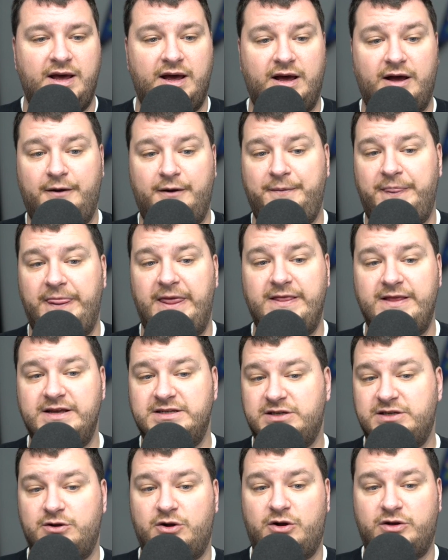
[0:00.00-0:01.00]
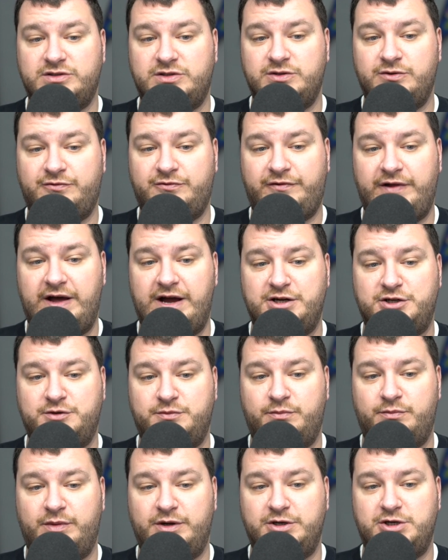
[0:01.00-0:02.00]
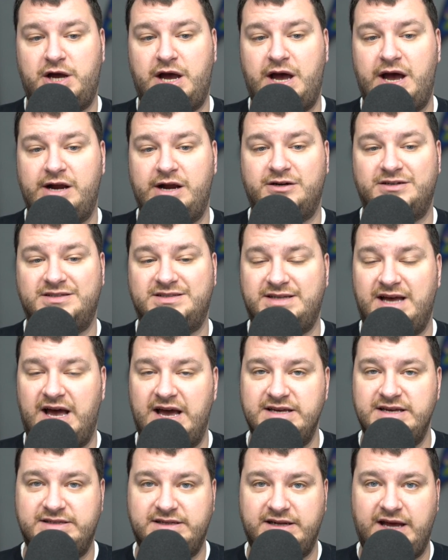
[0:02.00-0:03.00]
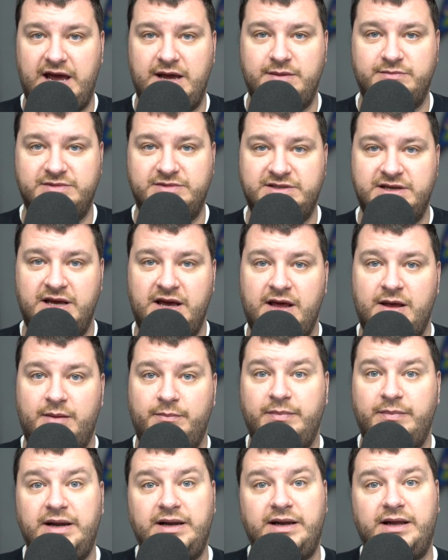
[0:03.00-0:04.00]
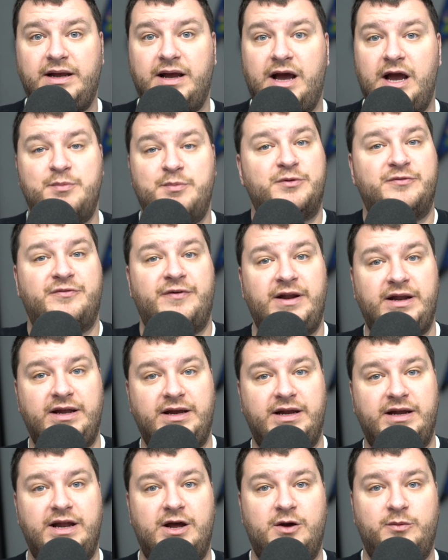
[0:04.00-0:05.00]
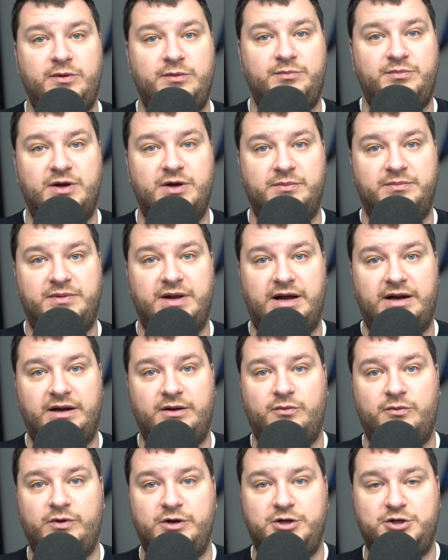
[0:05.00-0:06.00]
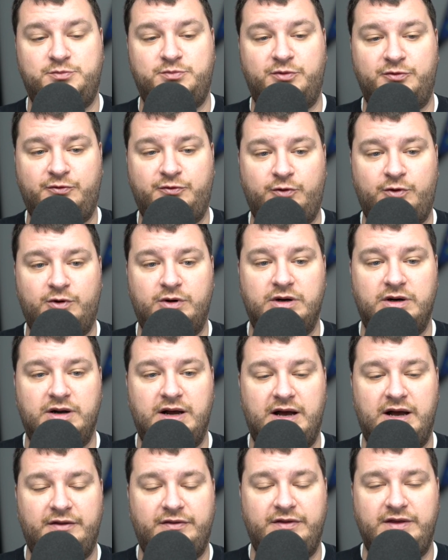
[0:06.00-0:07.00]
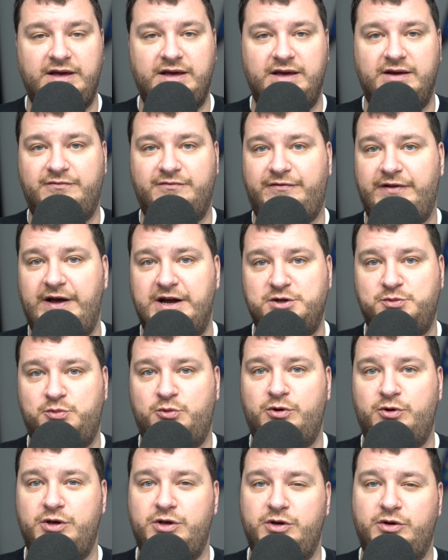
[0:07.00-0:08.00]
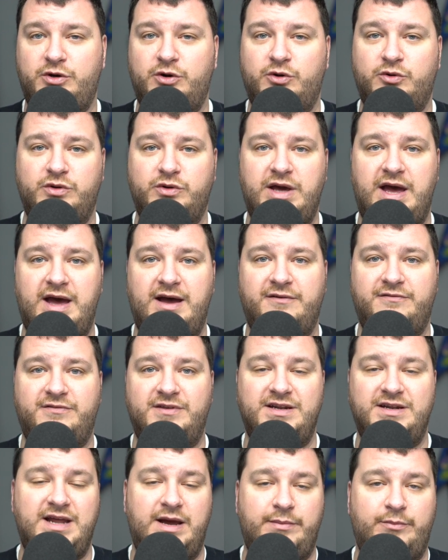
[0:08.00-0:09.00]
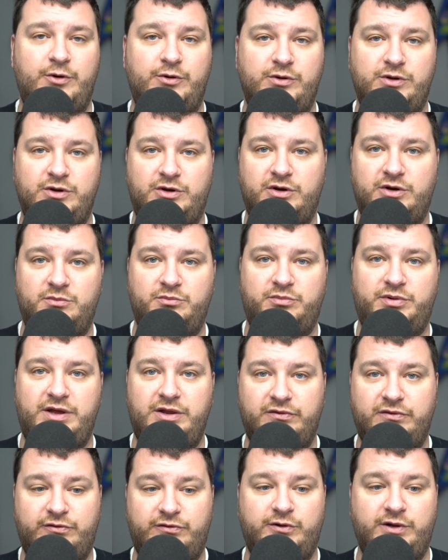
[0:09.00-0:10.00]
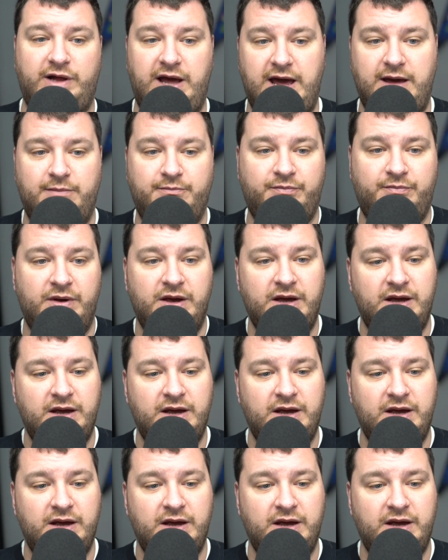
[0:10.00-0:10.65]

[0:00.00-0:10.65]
And this could also flash much higher sized games, meaning Hyper Fighting can now be dumped on it, which before on the Flash Boy, you could only have the demo. You couldn't play the full game.